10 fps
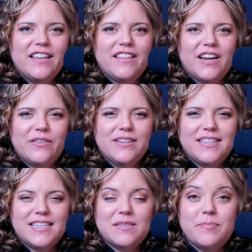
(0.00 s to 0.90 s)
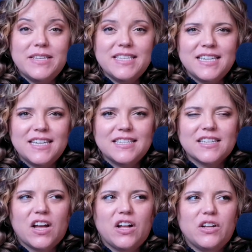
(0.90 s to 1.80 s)
there was this
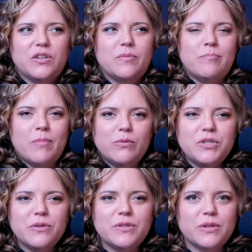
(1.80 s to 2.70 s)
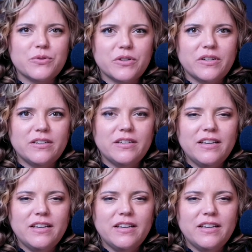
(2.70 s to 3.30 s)
business called Mojo Social,